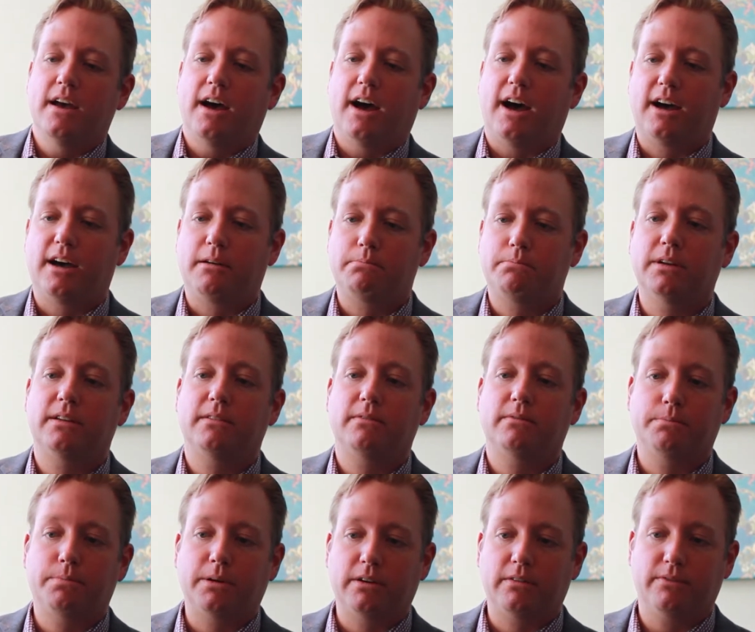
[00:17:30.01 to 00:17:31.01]

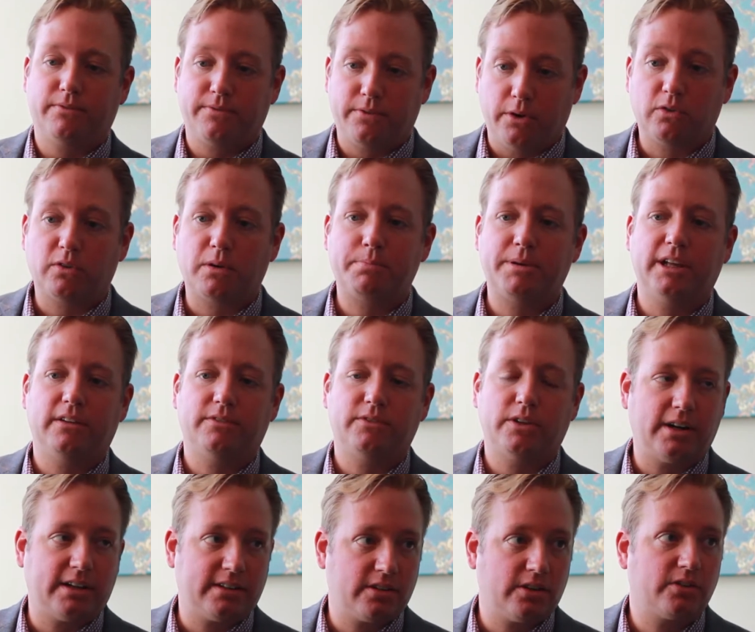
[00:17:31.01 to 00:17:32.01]
But full repeal of
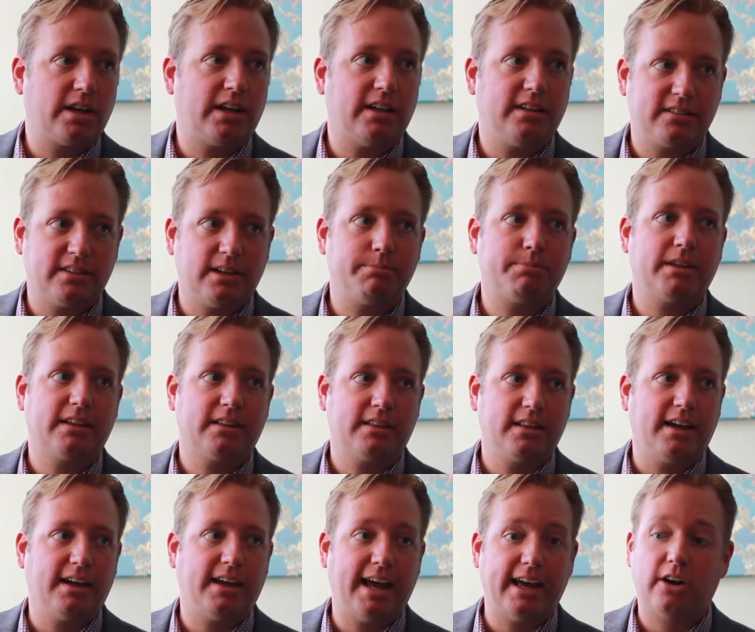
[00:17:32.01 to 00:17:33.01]
Don't Ask, Don't Tell is something
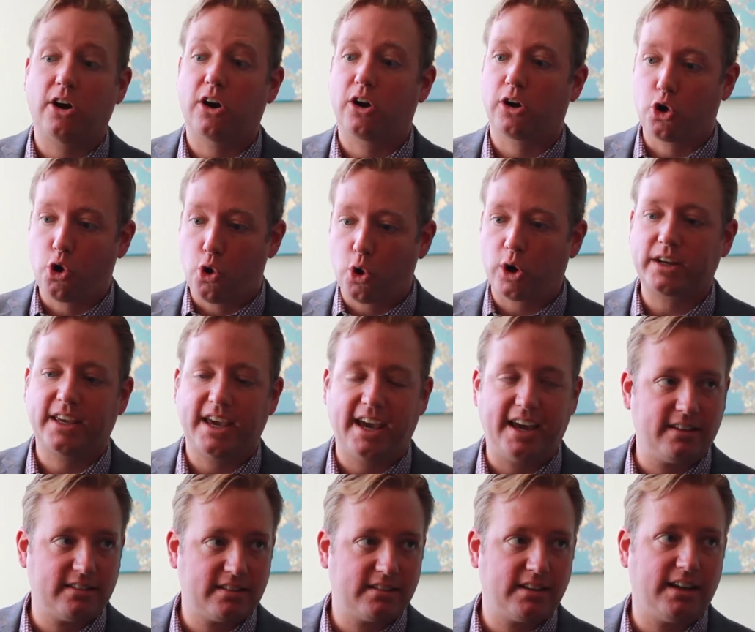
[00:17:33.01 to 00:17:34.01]
that, and our court
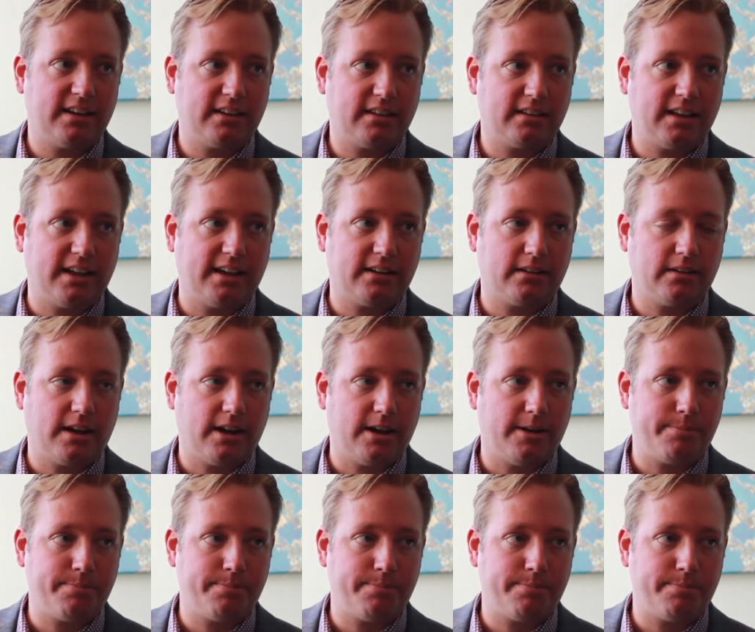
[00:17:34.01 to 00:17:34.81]
case that